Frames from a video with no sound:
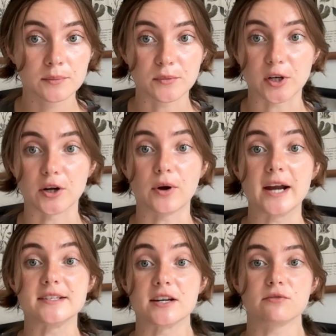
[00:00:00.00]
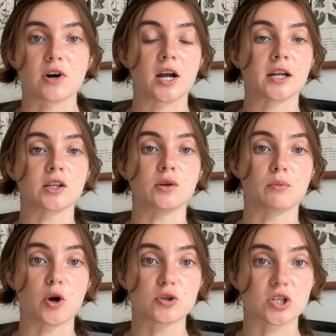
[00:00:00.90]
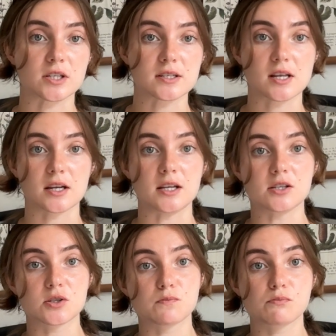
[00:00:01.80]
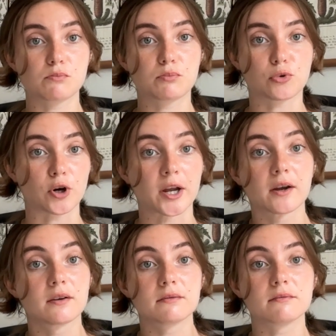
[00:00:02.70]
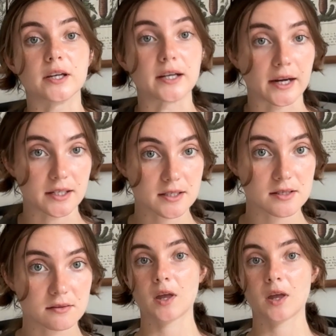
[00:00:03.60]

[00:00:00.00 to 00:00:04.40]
identifying the emotions that each prick ignites.